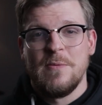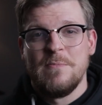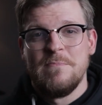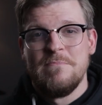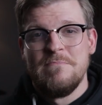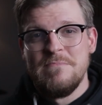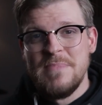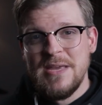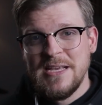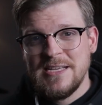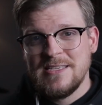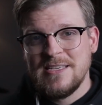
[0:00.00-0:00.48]
are
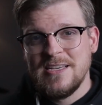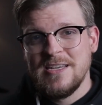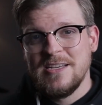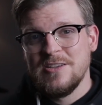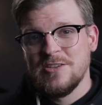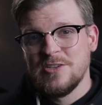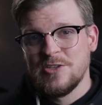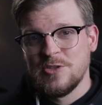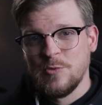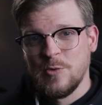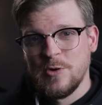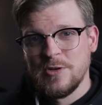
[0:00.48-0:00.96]

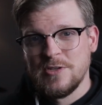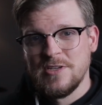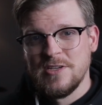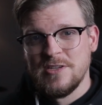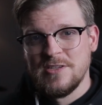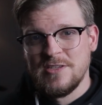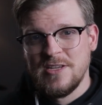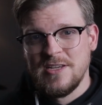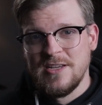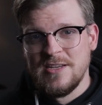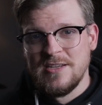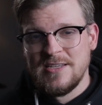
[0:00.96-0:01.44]
missing
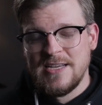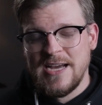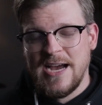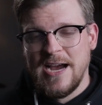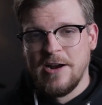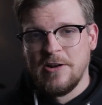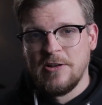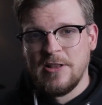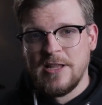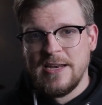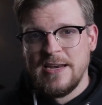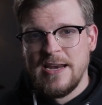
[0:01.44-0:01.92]
sources
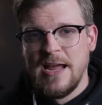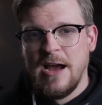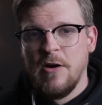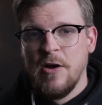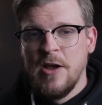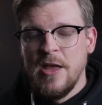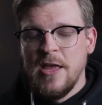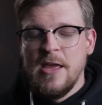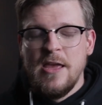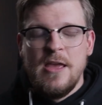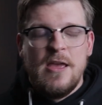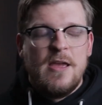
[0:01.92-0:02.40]
entirely. Now,
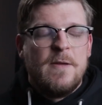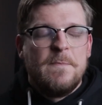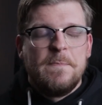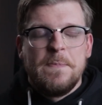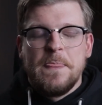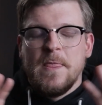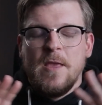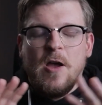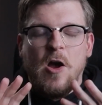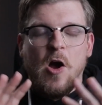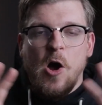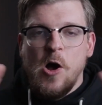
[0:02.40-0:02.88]

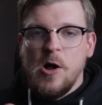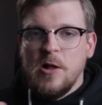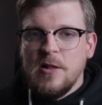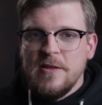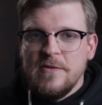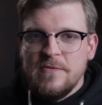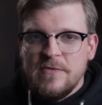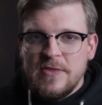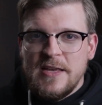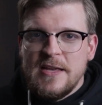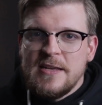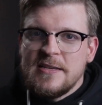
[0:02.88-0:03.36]

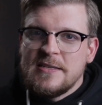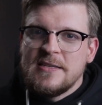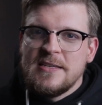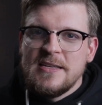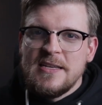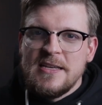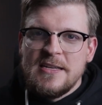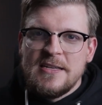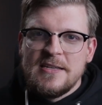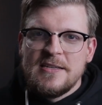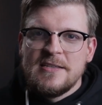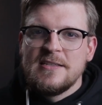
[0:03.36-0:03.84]
all of this
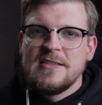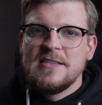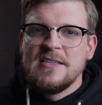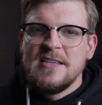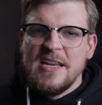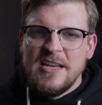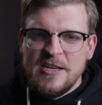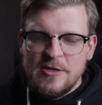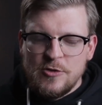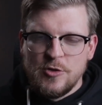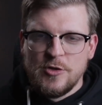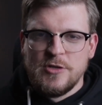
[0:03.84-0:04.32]

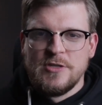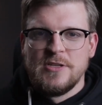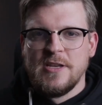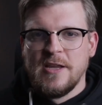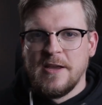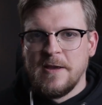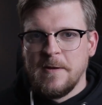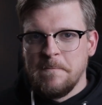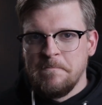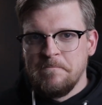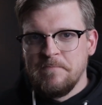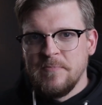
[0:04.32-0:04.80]
is
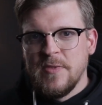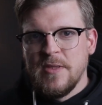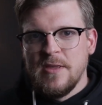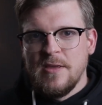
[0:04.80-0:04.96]
interesting,